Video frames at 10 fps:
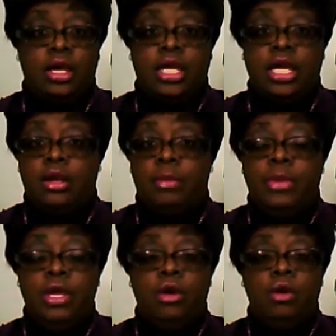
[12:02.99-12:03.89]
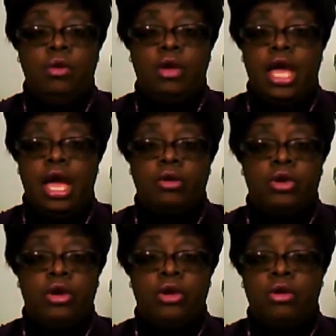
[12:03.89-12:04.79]
Get a pill
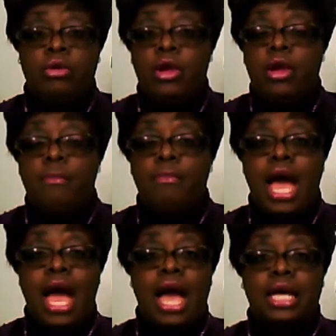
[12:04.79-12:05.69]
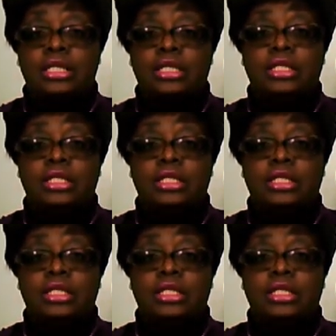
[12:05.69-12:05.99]
counter box,